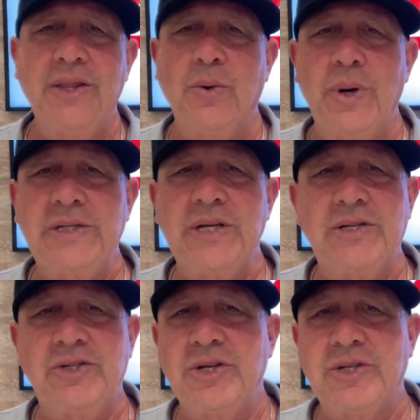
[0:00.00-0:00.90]
The
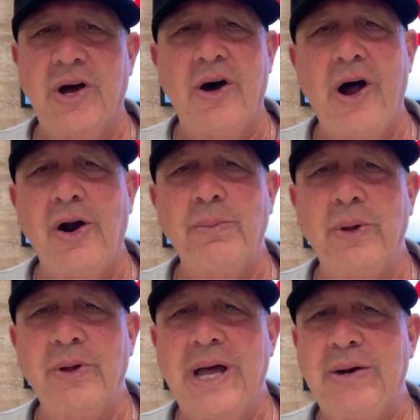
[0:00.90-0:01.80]
Wizards just are
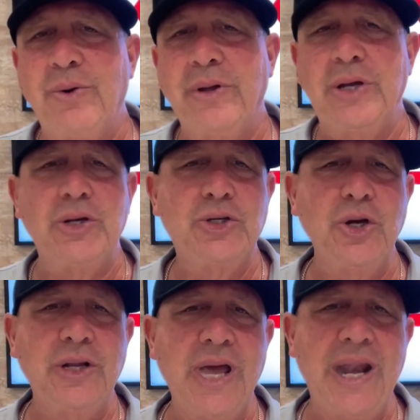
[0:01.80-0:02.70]
horrible and really
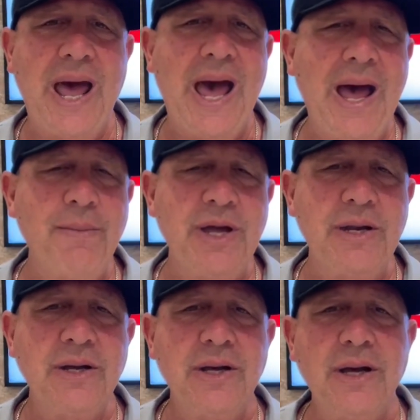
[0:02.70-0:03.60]
should get hammered